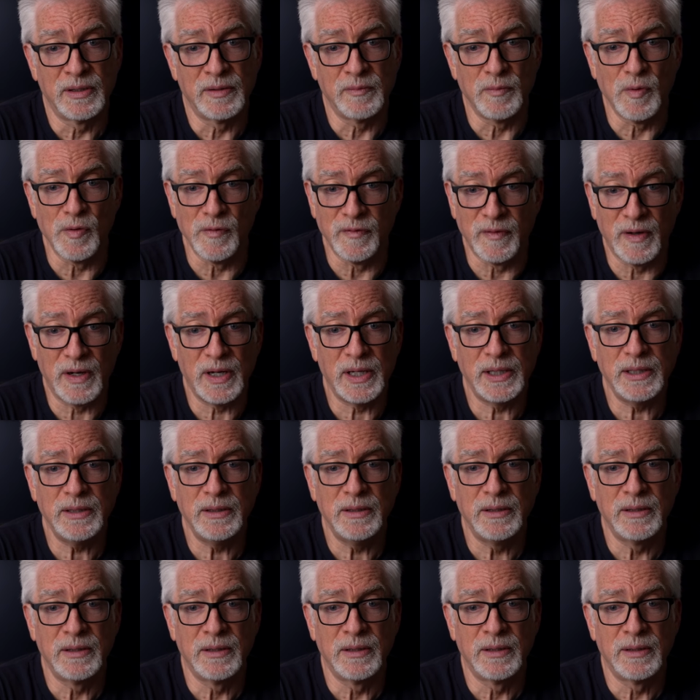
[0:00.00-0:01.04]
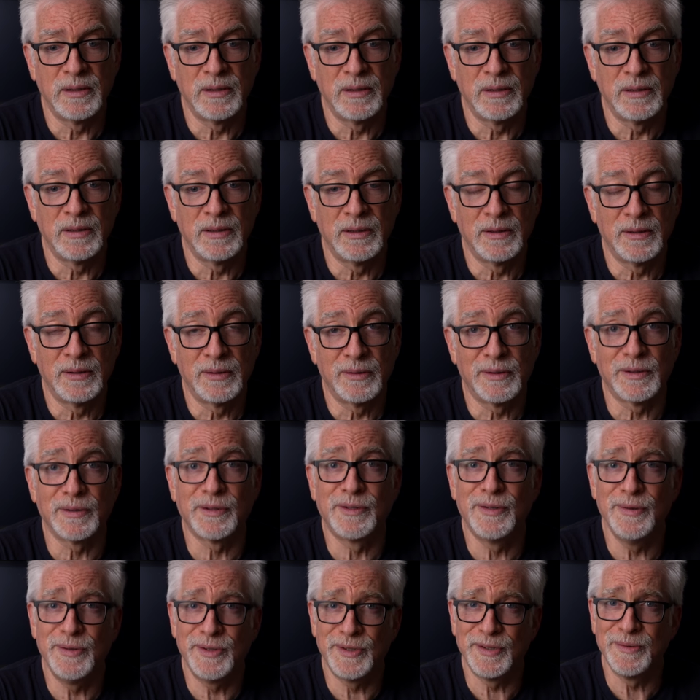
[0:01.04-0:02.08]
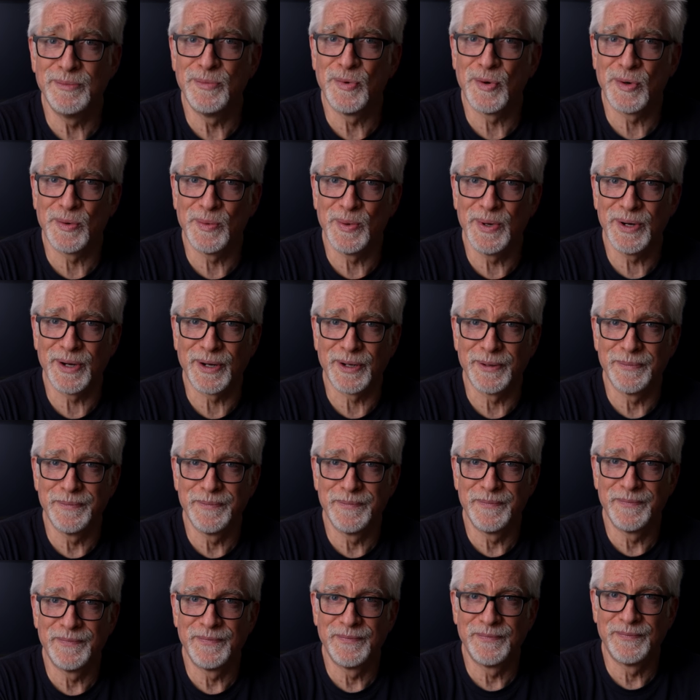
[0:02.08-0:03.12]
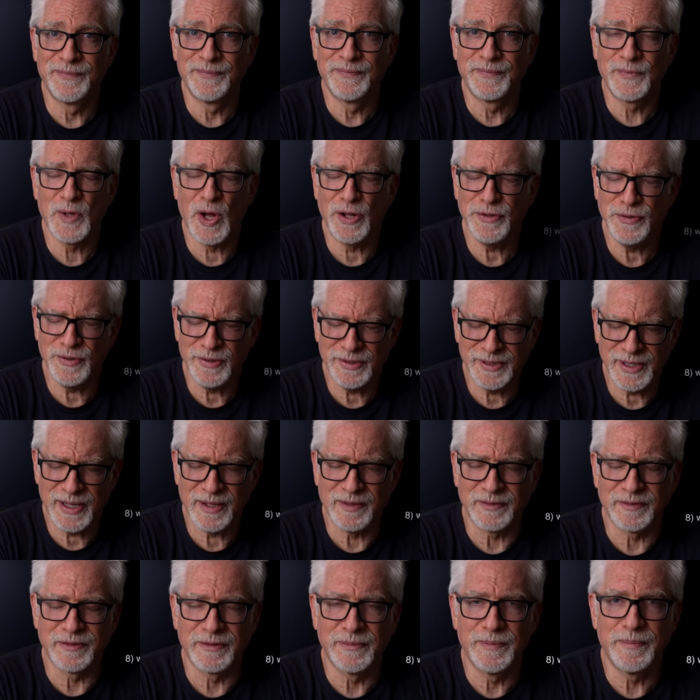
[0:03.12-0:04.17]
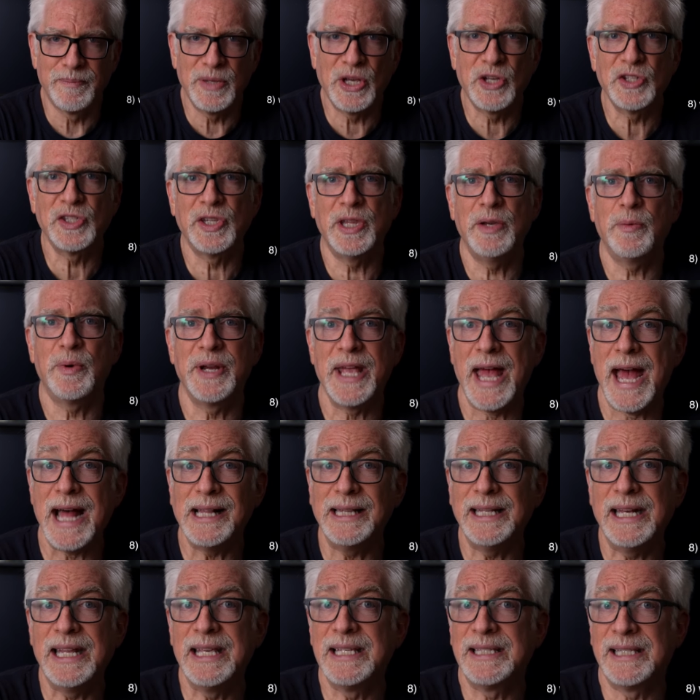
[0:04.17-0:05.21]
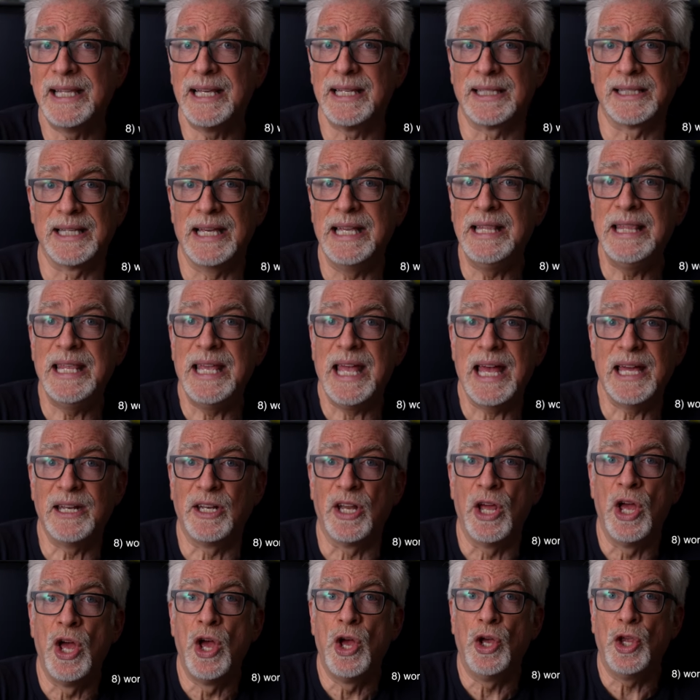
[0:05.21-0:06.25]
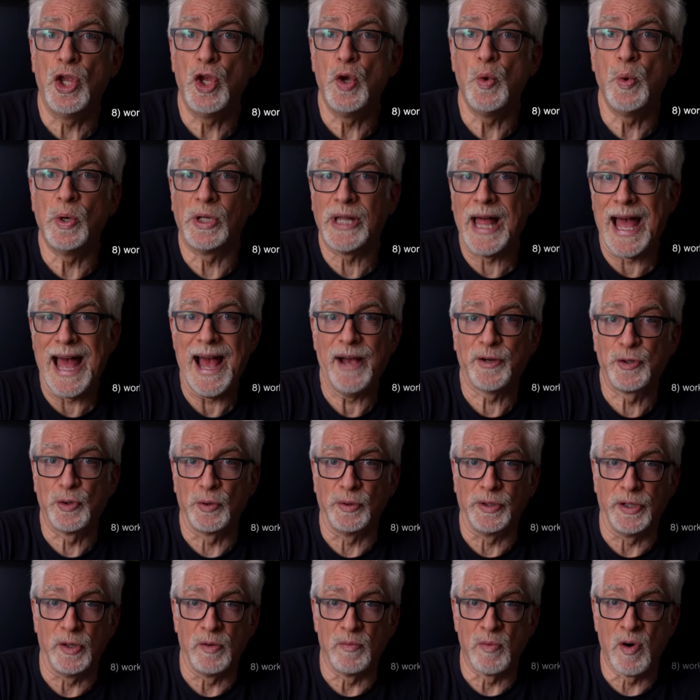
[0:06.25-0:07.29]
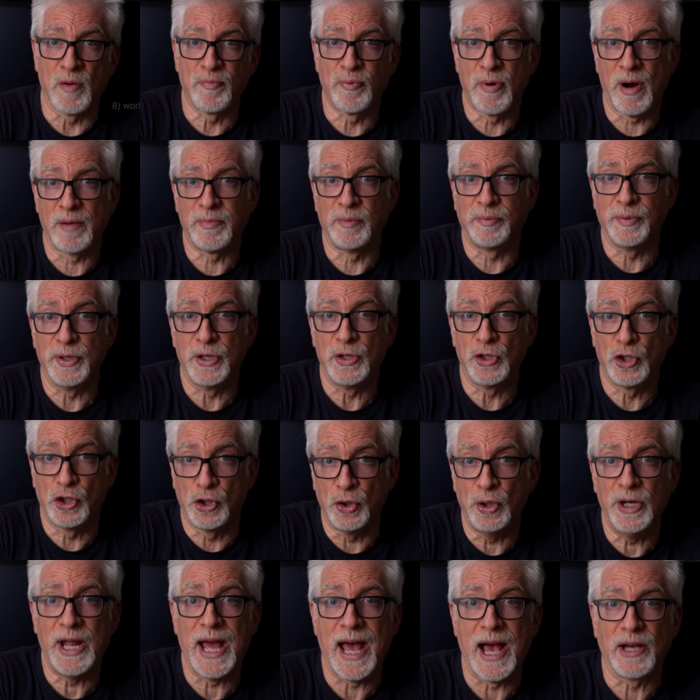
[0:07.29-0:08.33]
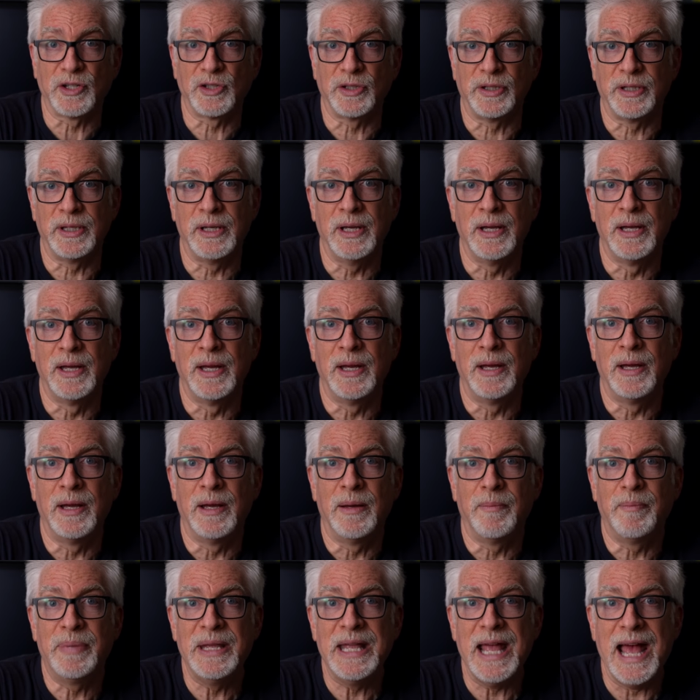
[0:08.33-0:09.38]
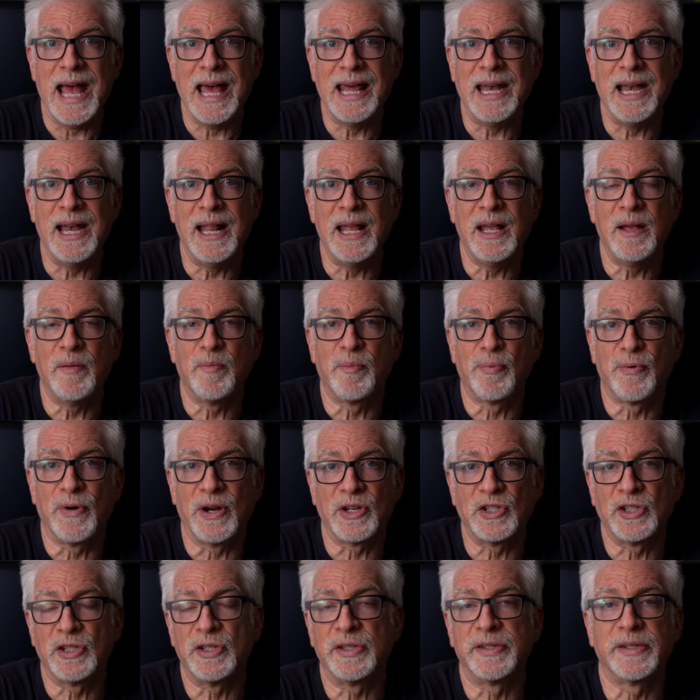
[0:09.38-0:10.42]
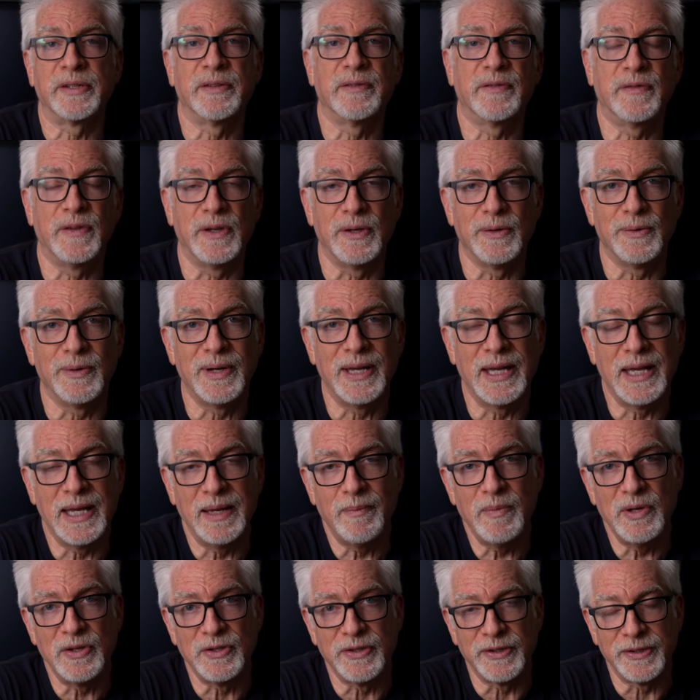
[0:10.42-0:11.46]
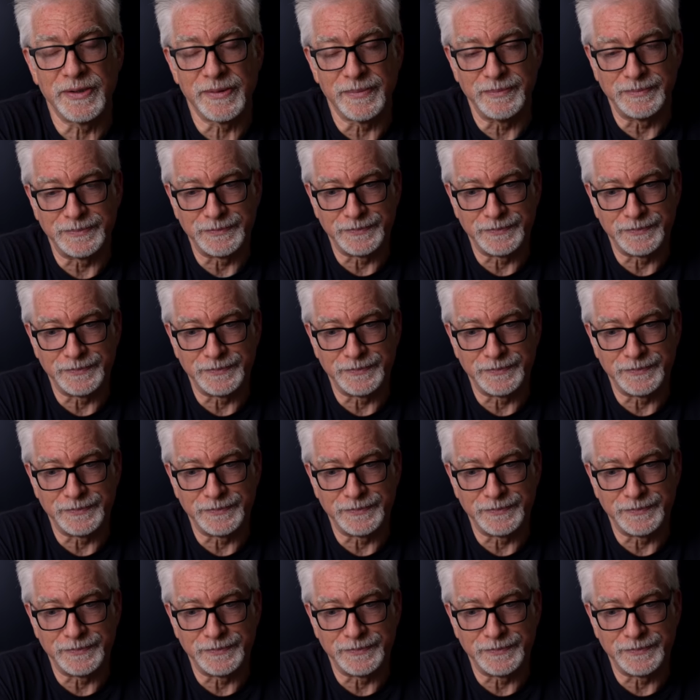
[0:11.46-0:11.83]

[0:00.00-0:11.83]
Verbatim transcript: move on or do some more work on yourself. Because the reality is this, in the end, you will actually, or more probably should actually, be editing precious few images.